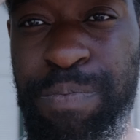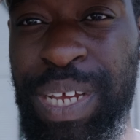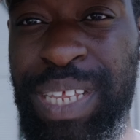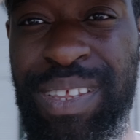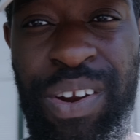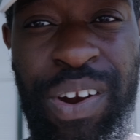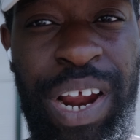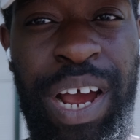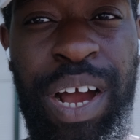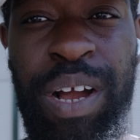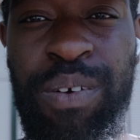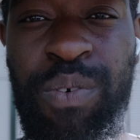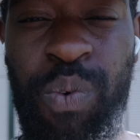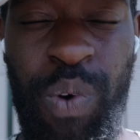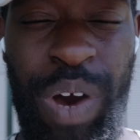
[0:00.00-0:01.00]
but there are
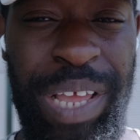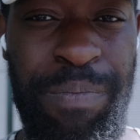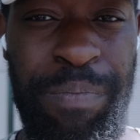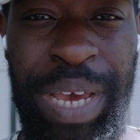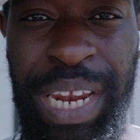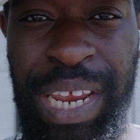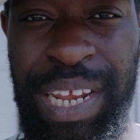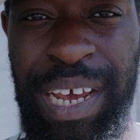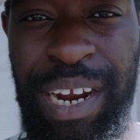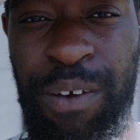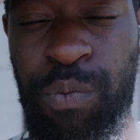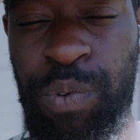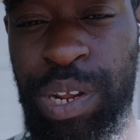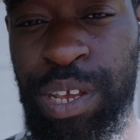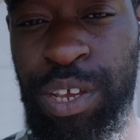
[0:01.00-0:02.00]
quite many that
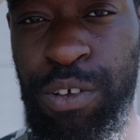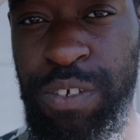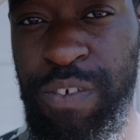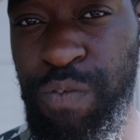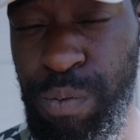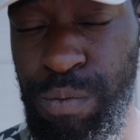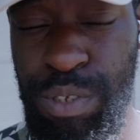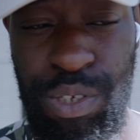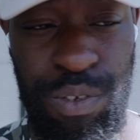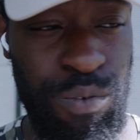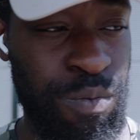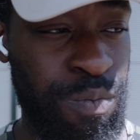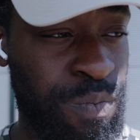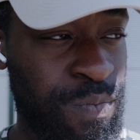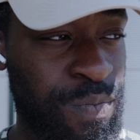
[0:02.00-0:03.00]
are really useful too.